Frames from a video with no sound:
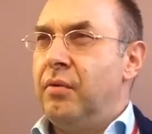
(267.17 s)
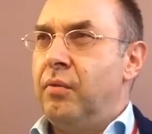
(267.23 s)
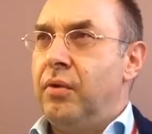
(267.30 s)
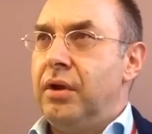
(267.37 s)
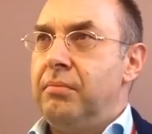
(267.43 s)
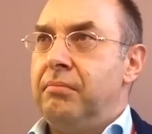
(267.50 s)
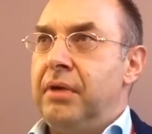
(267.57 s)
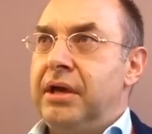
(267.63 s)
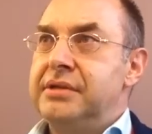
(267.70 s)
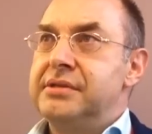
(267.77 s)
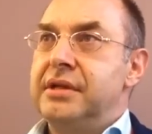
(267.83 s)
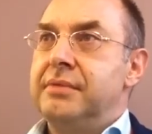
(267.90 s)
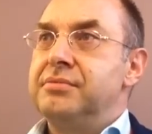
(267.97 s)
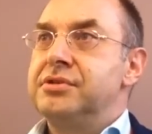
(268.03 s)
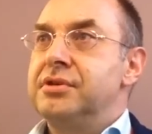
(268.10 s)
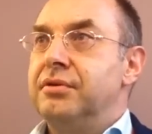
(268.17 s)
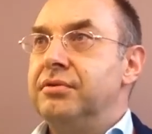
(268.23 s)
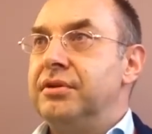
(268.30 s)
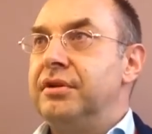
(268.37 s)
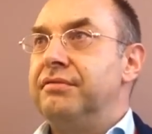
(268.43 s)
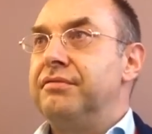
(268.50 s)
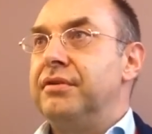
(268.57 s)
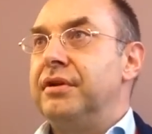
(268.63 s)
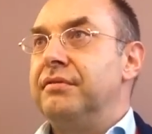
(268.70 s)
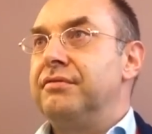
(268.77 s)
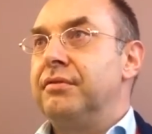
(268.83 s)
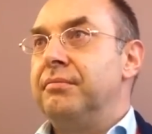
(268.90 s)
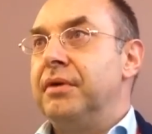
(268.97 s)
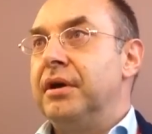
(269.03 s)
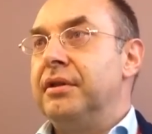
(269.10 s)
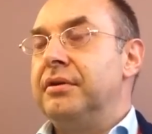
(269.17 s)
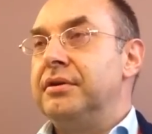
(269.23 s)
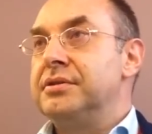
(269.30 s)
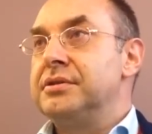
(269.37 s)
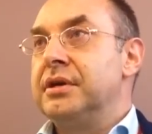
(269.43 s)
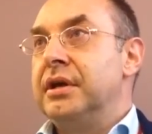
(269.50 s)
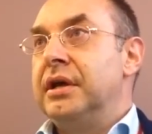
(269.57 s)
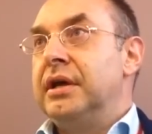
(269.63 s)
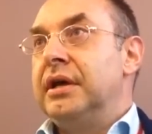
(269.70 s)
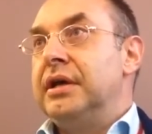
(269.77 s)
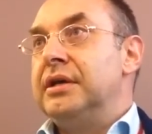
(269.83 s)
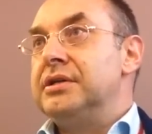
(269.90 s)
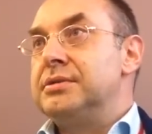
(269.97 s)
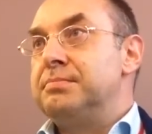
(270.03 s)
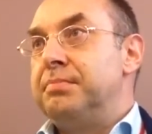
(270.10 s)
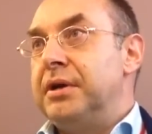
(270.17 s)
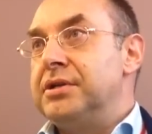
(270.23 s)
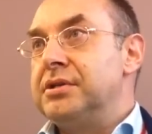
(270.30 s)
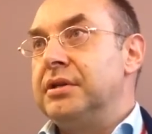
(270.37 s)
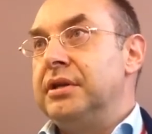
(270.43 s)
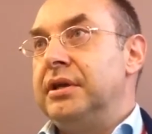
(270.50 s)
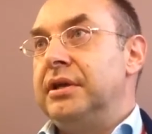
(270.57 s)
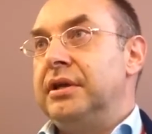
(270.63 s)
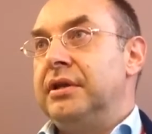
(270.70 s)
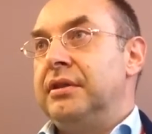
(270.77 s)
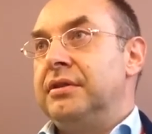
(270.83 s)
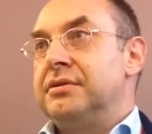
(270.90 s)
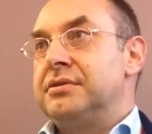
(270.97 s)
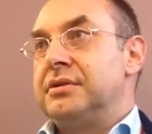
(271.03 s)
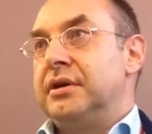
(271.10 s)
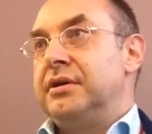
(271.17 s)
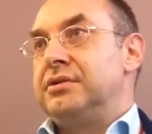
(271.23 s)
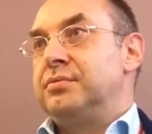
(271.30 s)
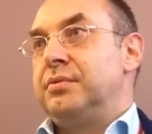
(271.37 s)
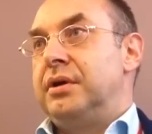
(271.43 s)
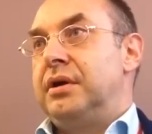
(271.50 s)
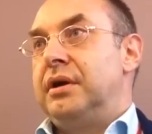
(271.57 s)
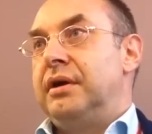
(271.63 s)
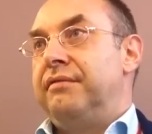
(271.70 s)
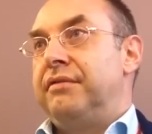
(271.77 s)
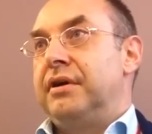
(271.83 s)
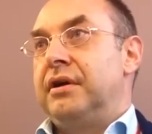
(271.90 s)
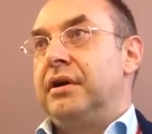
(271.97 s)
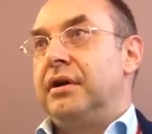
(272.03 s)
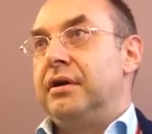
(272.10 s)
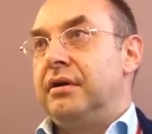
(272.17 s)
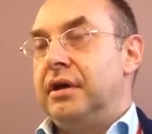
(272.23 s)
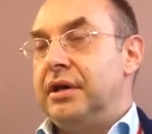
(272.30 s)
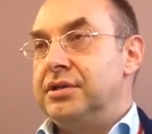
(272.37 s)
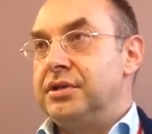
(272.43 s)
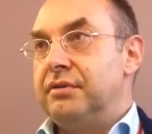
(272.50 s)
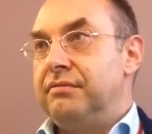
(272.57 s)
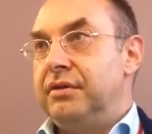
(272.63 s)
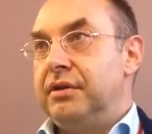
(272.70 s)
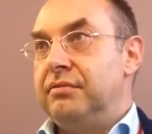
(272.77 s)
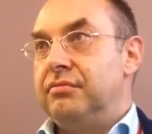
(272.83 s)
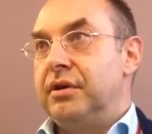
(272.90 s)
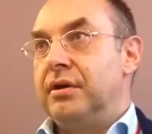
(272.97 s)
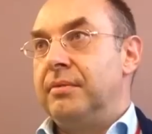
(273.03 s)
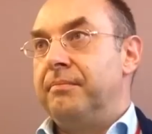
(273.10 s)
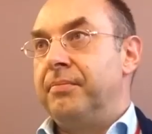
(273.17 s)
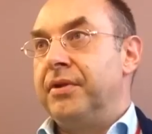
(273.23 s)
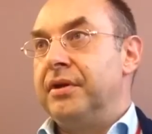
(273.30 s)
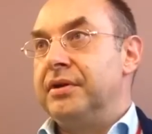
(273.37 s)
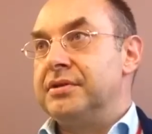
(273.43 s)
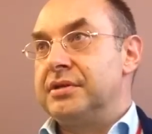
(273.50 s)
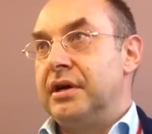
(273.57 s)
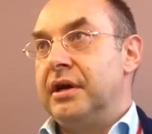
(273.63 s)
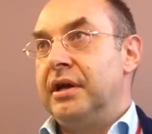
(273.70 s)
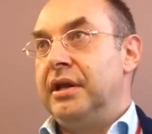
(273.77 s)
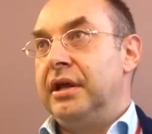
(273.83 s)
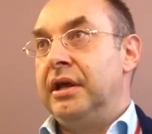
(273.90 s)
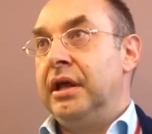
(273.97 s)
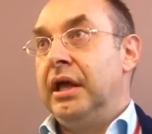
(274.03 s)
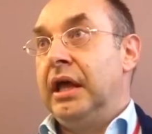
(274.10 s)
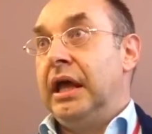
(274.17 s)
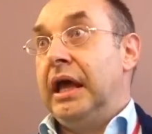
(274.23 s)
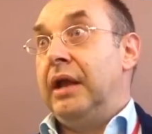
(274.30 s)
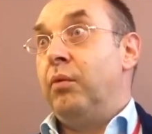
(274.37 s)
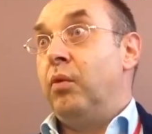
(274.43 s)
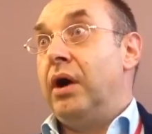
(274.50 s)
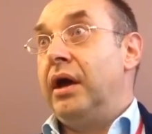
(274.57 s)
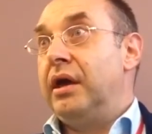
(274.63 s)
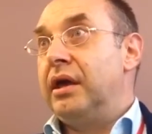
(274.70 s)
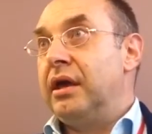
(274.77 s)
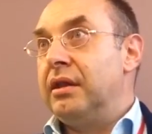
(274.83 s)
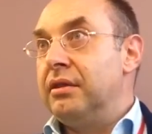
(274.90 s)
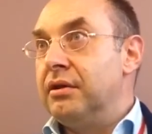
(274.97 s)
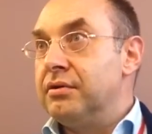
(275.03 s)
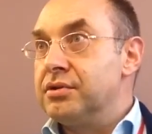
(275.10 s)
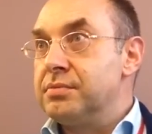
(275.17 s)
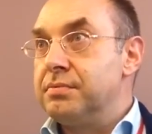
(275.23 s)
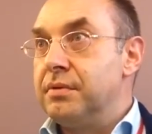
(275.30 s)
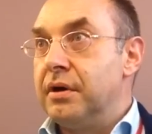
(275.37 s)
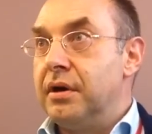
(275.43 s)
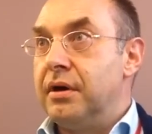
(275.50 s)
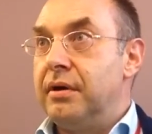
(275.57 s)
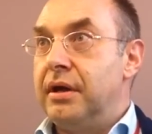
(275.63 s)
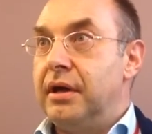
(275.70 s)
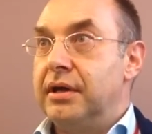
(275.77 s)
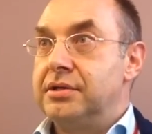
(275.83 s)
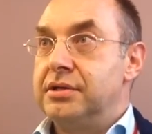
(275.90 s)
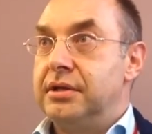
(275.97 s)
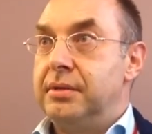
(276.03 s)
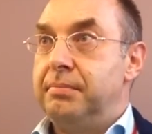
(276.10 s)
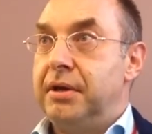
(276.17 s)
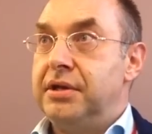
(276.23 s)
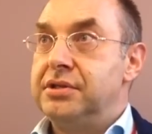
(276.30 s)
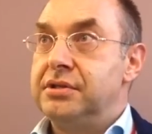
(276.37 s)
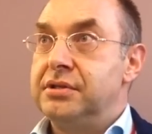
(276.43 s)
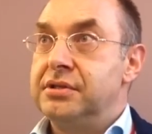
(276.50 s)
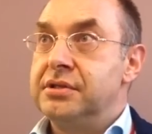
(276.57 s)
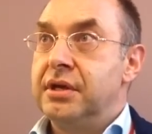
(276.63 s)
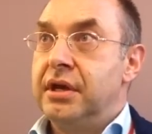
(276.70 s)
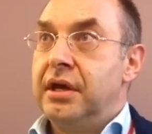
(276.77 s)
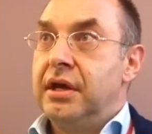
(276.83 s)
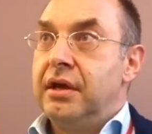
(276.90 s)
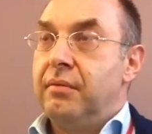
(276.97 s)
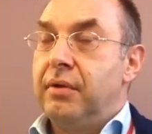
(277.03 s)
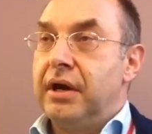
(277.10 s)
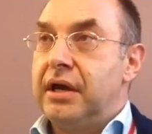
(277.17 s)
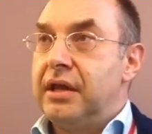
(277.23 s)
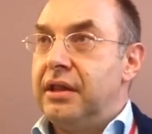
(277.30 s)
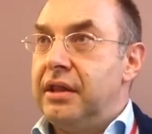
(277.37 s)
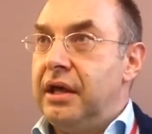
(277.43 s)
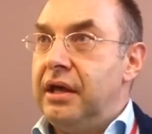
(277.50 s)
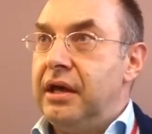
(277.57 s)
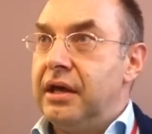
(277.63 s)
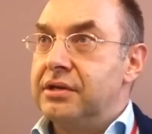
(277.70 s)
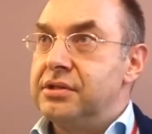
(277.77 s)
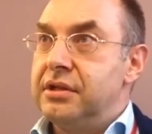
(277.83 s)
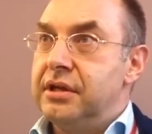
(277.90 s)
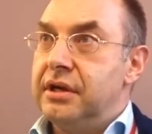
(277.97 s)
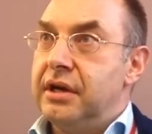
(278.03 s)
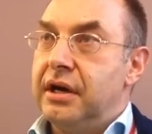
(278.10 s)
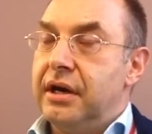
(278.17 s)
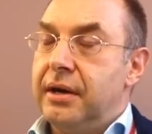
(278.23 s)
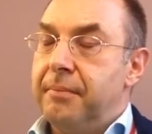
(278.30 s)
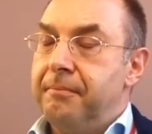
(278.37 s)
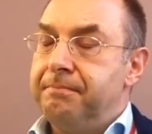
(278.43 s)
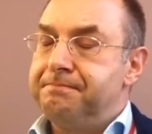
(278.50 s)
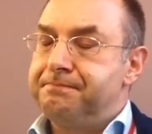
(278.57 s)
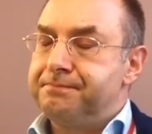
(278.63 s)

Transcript: What makes them so different from others, especially in the sites where HIV uh, um, is hiding and why can those uh, actually patients, why can they actually um,